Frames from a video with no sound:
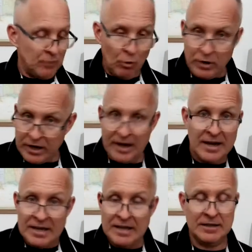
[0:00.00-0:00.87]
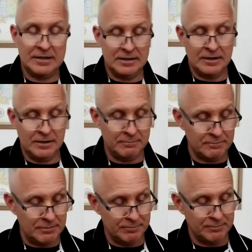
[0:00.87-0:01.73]
Okay,
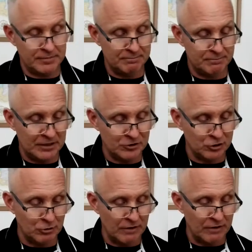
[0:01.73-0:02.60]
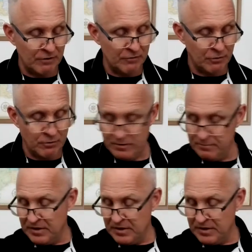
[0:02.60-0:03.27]
um, I'm not sure I've ever